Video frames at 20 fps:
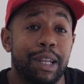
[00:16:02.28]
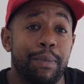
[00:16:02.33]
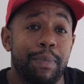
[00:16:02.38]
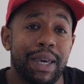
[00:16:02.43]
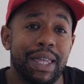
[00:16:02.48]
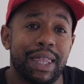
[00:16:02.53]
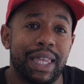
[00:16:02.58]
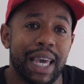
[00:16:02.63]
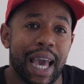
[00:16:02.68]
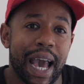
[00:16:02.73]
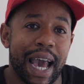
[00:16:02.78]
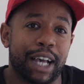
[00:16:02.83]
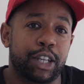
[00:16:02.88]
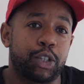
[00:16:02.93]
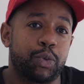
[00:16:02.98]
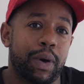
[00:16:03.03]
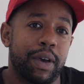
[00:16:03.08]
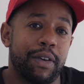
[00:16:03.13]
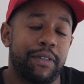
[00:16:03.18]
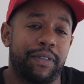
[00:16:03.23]
to be the
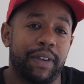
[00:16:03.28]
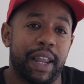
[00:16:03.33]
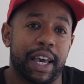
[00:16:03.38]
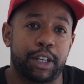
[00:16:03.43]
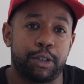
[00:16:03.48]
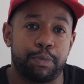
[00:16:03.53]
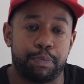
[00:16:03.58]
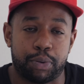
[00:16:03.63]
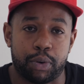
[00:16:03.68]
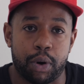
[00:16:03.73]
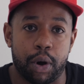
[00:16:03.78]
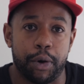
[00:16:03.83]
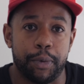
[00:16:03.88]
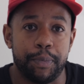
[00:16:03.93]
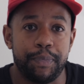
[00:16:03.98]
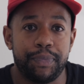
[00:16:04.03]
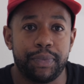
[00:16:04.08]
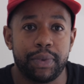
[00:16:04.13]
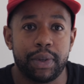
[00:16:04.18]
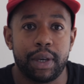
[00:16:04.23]
Exway Flex Pro.
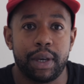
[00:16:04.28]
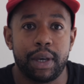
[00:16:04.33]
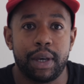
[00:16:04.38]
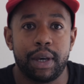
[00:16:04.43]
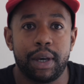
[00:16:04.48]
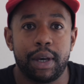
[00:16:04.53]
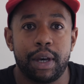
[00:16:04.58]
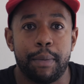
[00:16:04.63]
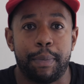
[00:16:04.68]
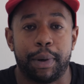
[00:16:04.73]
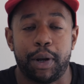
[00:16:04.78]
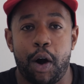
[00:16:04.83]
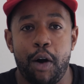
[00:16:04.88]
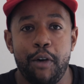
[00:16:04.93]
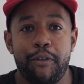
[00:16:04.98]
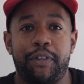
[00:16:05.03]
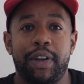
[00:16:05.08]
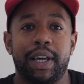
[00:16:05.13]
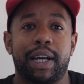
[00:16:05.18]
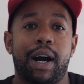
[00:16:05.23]
But
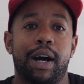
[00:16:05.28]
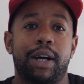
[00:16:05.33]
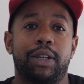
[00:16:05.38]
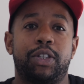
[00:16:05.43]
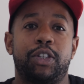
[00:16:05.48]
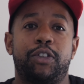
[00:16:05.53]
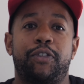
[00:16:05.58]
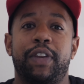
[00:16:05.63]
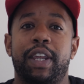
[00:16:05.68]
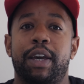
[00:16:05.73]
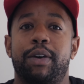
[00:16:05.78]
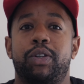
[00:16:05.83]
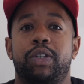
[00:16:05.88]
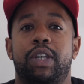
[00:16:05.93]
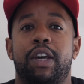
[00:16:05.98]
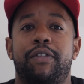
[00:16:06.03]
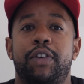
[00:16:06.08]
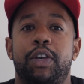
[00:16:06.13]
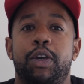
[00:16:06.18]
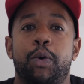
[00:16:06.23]
hopefully, guys, this video has
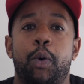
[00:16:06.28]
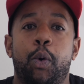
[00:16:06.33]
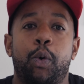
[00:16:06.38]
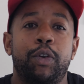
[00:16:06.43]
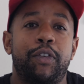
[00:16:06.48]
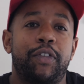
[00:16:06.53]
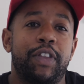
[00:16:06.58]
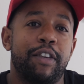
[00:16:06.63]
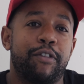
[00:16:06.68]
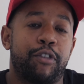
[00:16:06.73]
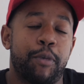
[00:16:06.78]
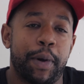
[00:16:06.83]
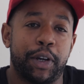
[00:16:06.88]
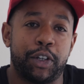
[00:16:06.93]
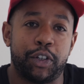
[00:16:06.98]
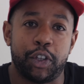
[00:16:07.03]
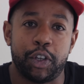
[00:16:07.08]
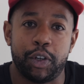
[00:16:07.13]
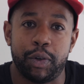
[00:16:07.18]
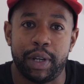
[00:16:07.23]
given you all of the
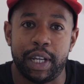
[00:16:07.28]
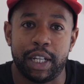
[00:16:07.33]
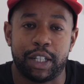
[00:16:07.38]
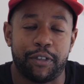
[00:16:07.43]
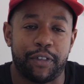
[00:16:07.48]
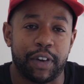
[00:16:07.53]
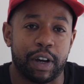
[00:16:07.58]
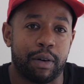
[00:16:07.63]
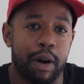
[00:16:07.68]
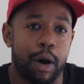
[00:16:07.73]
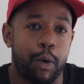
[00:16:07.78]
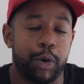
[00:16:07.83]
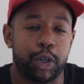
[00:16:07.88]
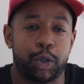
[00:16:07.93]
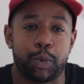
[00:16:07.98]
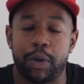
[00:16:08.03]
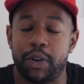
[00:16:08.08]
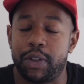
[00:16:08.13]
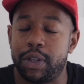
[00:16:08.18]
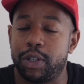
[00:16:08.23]
information that you need to figure out
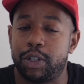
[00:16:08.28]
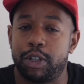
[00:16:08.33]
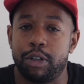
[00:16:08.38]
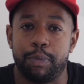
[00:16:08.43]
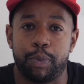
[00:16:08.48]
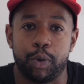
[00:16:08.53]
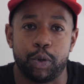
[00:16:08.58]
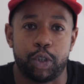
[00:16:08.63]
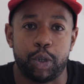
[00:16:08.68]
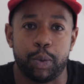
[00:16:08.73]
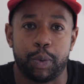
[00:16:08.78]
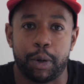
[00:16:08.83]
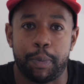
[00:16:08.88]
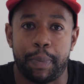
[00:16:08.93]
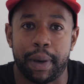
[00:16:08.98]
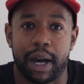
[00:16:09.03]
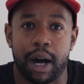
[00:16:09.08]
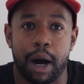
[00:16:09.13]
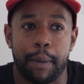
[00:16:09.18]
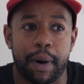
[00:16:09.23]
which one of these 2 boards you want
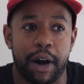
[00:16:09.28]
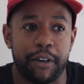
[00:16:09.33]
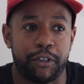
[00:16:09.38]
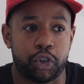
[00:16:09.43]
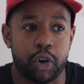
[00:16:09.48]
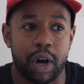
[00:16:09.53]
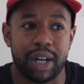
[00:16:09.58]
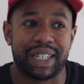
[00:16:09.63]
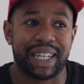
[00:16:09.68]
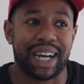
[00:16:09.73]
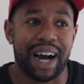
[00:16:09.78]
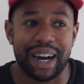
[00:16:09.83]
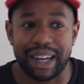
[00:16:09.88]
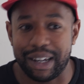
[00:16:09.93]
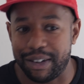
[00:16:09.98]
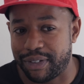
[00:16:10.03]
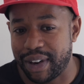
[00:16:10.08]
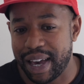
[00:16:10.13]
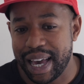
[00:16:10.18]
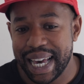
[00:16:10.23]
to pick up. I've tried to kind
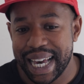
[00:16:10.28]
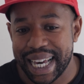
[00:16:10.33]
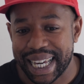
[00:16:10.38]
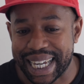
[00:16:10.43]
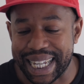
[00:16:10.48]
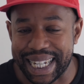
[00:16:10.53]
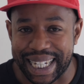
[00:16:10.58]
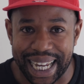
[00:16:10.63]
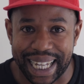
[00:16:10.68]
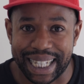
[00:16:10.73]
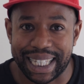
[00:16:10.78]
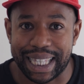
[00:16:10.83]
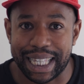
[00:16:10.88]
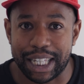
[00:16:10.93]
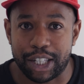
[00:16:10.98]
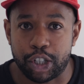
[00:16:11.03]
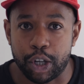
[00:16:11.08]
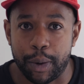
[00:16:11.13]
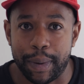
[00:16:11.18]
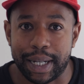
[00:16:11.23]
of condense
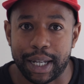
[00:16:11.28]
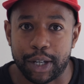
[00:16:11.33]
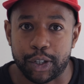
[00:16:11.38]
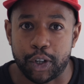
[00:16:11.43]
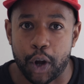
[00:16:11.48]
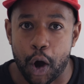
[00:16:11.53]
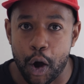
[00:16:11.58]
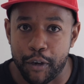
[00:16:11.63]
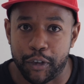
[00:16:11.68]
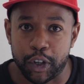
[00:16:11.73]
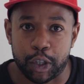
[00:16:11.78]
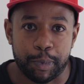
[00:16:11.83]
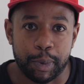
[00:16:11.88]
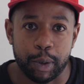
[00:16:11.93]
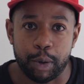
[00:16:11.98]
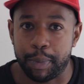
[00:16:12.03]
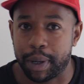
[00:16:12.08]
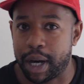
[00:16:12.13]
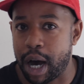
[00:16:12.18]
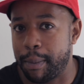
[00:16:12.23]
this so it doesn't
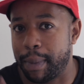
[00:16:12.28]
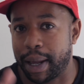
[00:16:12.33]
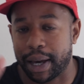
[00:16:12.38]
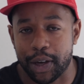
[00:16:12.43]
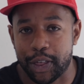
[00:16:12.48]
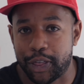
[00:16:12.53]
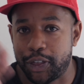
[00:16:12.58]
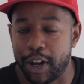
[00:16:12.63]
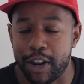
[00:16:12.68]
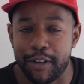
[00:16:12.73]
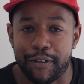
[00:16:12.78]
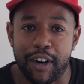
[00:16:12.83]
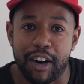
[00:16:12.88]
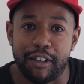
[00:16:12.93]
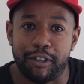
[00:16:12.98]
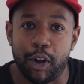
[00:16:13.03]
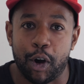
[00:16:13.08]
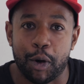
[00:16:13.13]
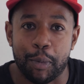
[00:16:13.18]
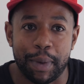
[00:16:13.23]
overspill and become like a
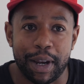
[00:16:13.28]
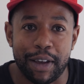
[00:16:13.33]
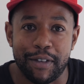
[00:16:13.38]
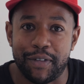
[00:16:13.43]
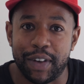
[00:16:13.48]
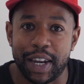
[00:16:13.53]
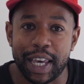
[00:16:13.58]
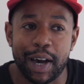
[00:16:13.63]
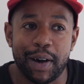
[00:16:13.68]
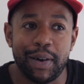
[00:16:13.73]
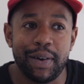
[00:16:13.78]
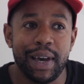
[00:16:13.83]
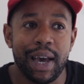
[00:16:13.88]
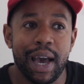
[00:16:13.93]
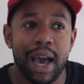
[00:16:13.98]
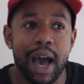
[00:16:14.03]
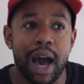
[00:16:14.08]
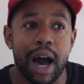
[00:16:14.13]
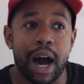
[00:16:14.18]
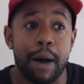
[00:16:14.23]
35-minute video.
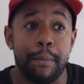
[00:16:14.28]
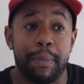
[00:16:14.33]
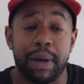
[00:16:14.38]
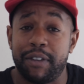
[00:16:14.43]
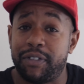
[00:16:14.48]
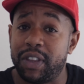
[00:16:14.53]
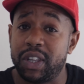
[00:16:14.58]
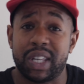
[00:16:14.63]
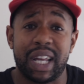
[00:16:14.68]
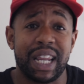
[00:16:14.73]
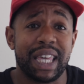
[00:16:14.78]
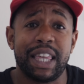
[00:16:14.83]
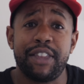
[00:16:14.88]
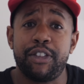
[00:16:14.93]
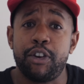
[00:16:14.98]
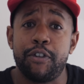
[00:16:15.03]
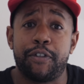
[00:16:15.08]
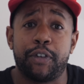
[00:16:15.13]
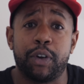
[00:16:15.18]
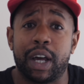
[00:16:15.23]
But if there's anything
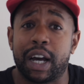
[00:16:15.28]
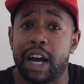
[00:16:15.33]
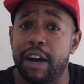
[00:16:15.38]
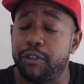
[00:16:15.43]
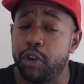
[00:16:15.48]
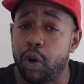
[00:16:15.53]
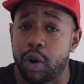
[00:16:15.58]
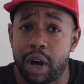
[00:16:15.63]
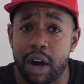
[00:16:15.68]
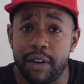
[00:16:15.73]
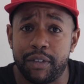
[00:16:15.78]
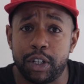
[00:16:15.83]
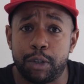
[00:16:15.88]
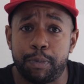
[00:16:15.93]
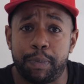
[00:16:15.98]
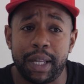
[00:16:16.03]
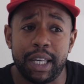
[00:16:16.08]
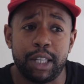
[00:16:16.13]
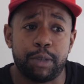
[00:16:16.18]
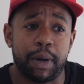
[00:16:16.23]
that you feel like I've not covered,
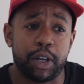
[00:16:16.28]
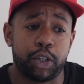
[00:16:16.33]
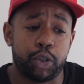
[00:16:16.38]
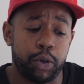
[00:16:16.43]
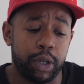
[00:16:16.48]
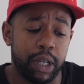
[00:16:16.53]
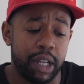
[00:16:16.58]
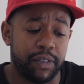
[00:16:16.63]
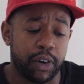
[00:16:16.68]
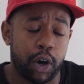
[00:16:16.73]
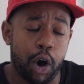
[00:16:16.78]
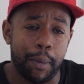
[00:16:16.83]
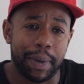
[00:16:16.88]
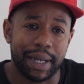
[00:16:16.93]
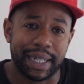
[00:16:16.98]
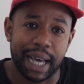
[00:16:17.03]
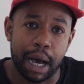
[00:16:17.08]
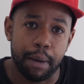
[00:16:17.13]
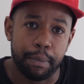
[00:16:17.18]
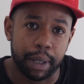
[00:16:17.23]
please make sure you leave a
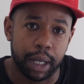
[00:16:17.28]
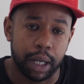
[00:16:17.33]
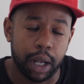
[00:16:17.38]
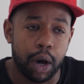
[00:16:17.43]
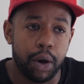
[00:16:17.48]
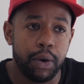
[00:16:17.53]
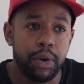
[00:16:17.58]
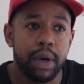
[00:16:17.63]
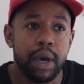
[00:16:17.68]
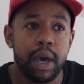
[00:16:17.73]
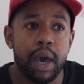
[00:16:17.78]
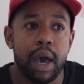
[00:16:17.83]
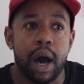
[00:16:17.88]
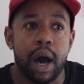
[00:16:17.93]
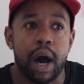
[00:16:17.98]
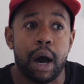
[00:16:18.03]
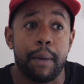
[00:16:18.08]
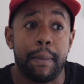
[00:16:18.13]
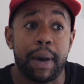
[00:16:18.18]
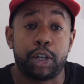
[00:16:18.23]
comment down below.
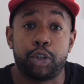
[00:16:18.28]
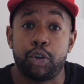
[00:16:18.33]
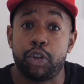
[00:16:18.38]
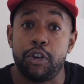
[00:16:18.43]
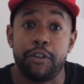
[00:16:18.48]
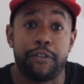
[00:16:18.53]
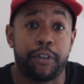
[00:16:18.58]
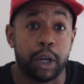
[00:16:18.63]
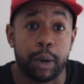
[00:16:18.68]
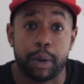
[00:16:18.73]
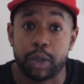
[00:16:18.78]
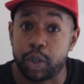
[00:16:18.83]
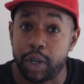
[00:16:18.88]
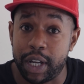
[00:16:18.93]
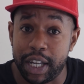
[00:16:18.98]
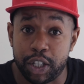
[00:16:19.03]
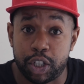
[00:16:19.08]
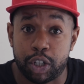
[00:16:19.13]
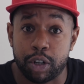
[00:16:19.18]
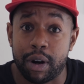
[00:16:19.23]
Make sure that you follow us on
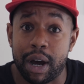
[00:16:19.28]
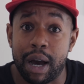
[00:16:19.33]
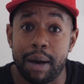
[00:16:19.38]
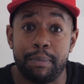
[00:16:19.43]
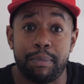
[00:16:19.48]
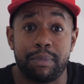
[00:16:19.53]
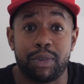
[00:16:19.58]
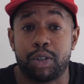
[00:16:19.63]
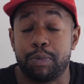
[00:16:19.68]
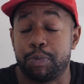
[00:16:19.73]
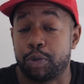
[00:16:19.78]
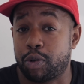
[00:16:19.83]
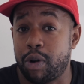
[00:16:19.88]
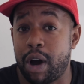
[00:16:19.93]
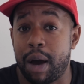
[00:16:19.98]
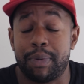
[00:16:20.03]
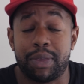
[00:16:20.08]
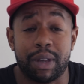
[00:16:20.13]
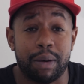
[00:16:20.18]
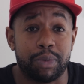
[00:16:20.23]
Instagram,
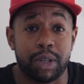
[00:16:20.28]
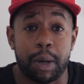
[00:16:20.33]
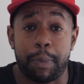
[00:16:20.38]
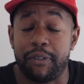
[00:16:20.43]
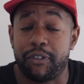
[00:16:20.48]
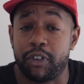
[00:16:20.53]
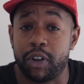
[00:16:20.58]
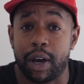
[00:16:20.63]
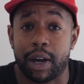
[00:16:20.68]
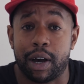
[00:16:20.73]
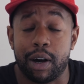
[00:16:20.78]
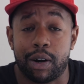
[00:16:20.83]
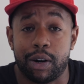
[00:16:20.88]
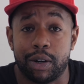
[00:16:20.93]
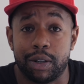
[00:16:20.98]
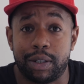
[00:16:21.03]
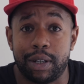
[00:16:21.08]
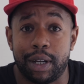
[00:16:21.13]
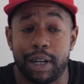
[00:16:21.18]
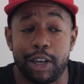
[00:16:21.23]
subscribe, thumbs up if you like our
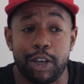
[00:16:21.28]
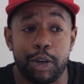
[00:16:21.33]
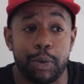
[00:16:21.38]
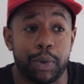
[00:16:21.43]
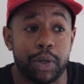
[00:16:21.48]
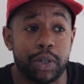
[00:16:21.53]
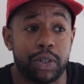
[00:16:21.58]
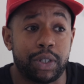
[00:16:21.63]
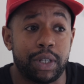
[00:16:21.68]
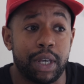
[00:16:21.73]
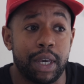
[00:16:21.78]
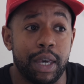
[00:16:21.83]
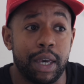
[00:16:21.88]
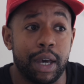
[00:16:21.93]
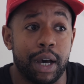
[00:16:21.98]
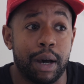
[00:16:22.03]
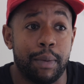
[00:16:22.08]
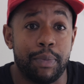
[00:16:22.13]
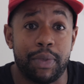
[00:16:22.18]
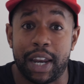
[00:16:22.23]
content and you want to see
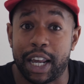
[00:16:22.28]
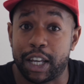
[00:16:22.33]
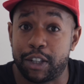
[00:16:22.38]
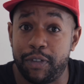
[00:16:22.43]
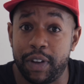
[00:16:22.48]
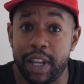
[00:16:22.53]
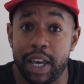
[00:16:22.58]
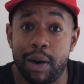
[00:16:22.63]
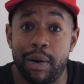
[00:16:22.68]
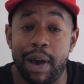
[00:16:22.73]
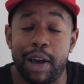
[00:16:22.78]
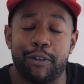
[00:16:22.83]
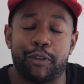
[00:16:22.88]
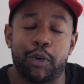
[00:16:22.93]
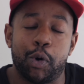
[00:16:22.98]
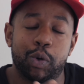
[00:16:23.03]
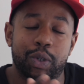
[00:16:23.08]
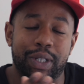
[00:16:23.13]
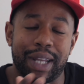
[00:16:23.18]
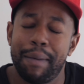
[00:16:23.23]
the next video. And of
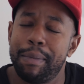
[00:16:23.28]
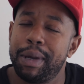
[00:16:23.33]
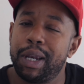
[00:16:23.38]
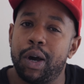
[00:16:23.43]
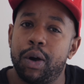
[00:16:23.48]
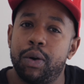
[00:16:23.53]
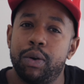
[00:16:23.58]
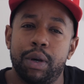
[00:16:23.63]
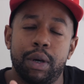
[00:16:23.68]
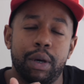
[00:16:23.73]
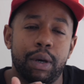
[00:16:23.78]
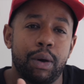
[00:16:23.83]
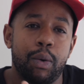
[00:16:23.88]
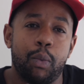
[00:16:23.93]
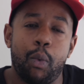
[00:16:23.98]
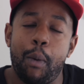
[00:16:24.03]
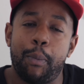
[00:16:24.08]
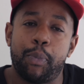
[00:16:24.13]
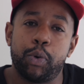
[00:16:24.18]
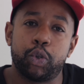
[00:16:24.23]
course, let me know
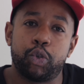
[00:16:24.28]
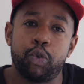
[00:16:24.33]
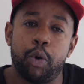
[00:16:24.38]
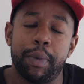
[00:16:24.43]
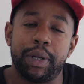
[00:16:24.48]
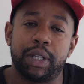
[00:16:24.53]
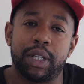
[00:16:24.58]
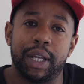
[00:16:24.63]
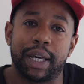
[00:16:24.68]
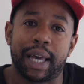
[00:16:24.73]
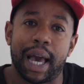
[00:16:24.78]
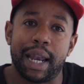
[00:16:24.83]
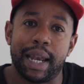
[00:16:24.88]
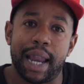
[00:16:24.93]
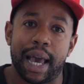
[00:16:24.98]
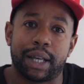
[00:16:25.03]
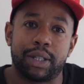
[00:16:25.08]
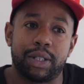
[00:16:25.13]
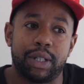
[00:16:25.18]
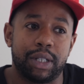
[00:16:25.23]
what boards you want me to look at
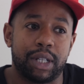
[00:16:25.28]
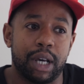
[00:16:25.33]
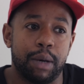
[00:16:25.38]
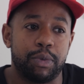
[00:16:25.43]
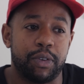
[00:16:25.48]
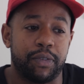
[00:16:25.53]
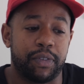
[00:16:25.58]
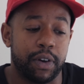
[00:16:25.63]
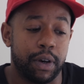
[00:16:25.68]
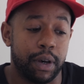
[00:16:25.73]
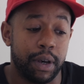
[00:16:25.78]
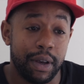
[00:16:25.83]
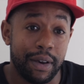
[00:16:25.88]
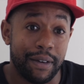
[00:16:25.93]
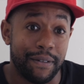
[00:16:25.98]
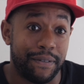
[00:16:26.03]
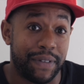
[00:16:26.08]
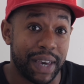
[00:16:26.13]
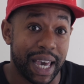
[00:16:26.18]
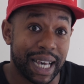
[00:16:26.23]
next in terms of a
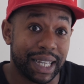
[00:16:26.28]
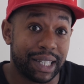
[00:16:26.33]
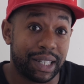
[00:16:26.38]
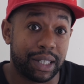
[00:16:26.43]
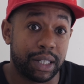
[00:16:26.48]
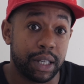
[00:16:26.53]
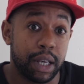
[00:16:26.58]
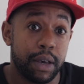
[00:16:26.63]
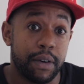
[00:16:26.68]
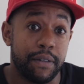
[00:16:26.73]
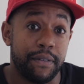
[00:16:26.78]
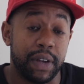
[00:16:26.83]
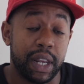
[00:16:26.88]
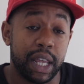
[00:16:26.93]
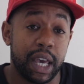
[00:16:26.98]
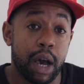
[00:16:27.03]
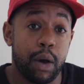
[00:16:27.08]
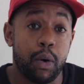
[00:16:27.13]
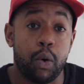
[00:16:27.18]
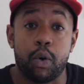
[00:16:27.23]
VS
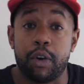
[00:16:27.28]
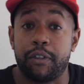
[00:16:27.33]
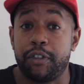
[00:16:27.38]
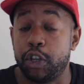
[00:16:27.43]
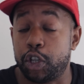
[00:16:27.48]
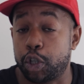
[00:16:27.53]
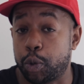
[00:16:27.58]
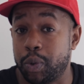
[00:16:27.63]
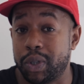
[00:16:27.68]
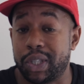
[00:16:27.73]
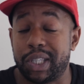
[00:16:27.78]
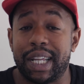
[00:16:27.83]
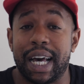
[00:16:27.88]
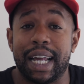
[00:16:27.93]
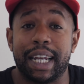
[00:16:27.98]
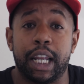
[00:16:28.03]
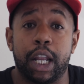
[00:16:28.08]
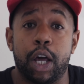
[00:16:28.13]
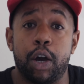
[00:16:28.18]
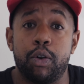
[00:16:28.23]
video, or if you just want
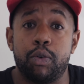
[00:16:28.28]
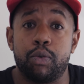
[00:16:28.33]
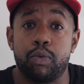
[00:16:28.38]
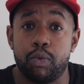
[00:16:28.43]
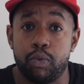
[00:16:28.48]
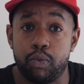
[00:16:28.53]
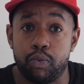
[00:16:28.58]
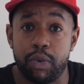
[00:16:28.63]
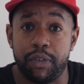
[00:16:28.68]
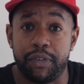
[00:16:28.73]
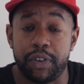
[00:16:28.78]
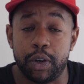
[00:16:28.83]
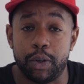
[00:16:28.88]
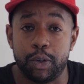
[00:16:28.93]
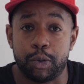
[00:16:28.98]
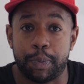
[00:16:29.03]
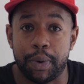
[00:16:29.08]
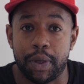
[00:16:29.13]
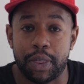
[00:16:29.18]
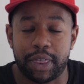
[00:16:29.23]
standalone
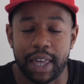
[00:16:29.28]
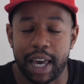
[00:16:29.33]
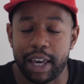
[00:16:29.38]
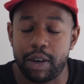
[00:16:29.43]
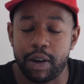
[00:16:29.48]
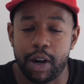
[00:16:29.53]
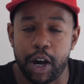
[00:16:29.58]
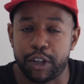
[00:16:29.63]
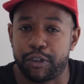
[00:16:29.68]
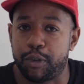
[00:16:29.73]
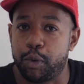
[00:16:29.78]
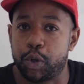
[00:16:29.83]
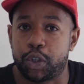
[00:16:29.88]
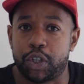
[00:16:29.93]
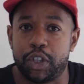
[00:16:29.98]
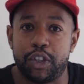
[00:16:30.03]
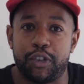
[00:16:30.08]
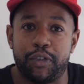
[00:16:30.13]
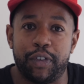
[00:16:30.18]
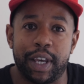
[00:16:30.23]
reviews. But thank you guys for
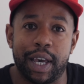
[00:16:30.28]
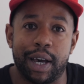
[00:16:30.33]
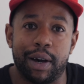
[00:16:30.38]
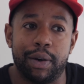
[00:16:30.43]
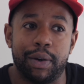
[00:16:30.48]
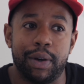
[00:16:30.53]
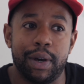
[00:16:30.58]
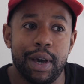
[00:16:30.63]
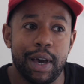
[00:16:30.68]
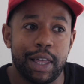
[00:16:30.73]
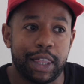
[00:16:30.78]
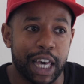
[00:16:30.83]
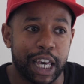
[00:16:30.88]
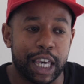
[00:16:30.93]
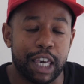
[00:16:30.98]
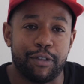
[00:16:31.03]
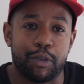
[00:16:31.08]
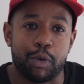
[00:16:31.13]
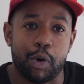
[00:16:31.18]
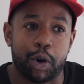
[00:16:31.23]
watching this video.
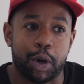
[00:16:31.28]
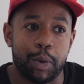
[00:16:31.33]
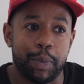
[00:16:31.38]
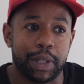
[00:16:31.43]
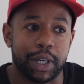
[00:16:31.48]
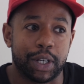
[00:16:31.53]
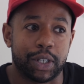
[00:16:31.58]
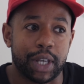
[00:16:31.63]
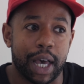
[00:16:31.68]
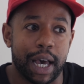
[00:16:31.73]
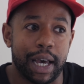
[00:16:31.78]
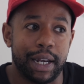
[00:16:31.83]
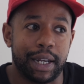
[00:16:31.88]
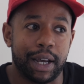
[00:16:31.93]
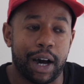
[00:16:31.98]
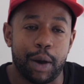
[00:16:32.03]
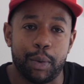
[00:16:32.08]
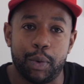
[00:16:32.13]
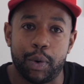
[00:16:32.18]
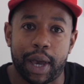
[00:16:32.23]
Thank you for rocking with us, and
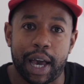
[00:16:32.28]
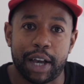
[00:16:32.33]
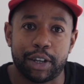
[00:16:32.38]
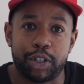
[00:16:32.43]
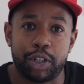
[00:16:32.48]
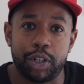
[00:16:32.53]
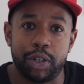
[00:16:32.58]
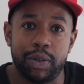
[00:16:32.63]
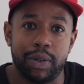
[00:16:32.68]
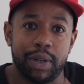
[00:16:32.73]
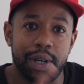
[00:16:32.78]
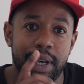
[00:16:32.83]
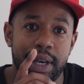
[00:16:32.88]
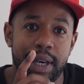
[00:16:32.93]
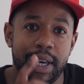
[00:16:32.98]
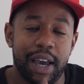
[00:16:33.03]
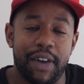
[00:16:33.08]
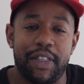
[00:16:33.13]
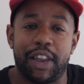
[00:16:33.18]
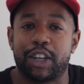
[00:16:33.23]
I will catch you
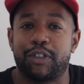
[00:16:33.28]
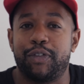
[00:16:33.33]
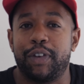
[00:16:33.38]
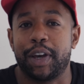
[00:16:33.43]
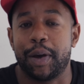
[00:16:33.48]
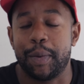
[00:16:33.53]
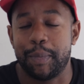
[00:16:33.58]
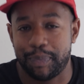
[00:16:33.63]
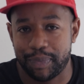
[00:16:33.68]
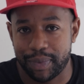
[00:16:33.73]
in the next video.